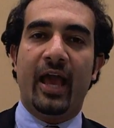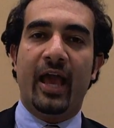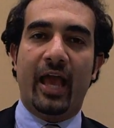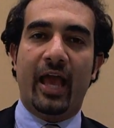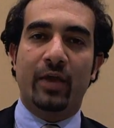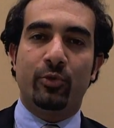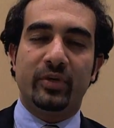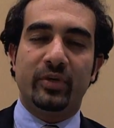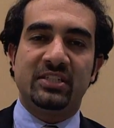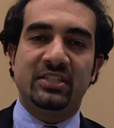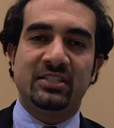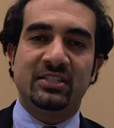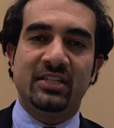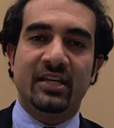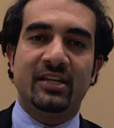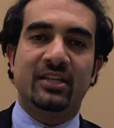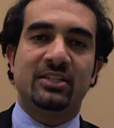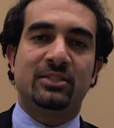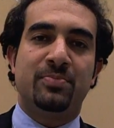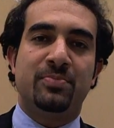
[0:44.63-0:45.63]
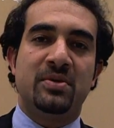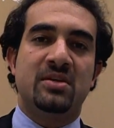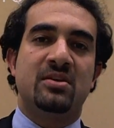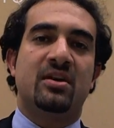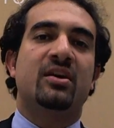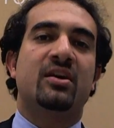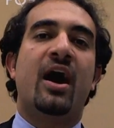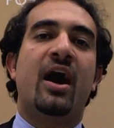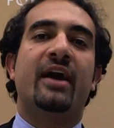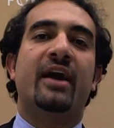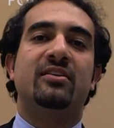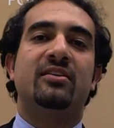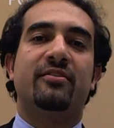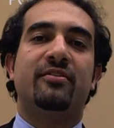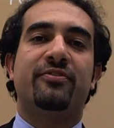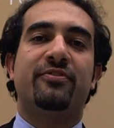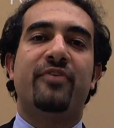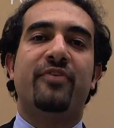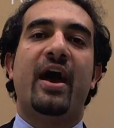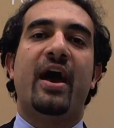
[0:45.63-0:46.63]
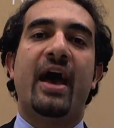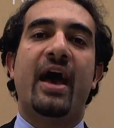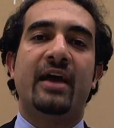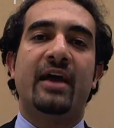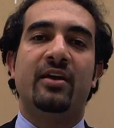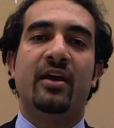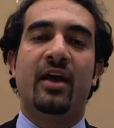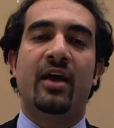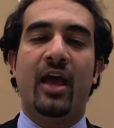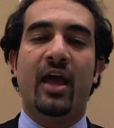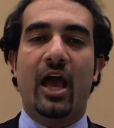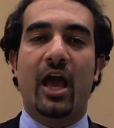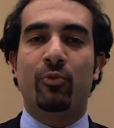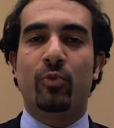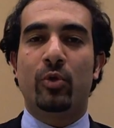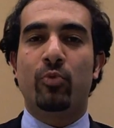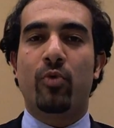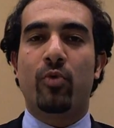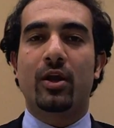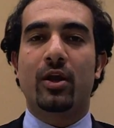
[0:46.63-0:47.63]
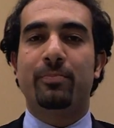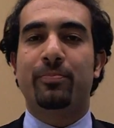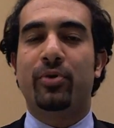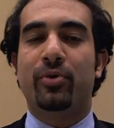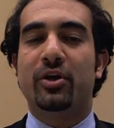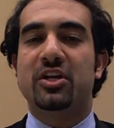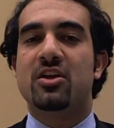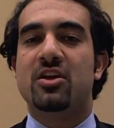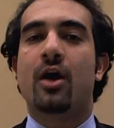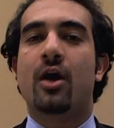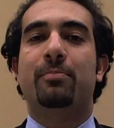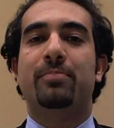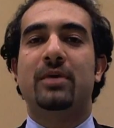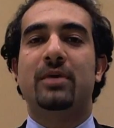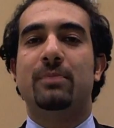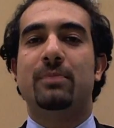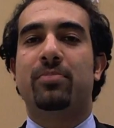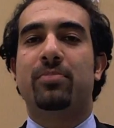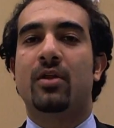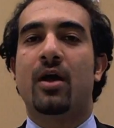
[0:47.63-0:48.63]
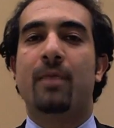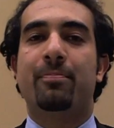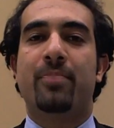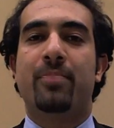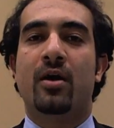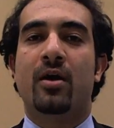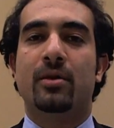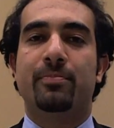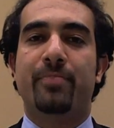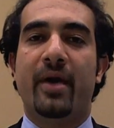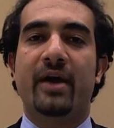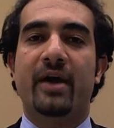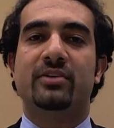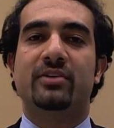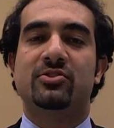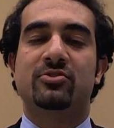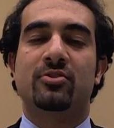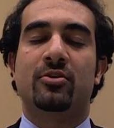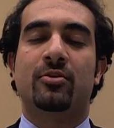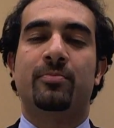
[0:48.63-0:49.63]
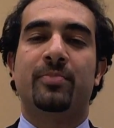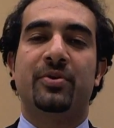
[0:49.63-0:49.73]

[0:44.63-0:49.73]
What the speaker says: and we see it as being a kind of fad, and we want to put young people up on a pedestal.